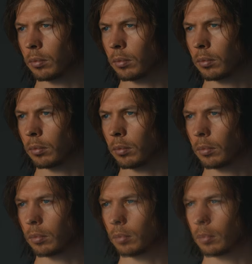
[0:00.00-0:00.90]

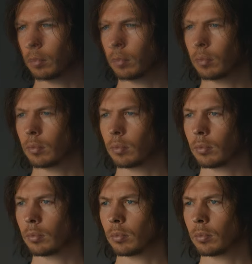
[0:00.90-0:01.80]
No one is speaking in this clip.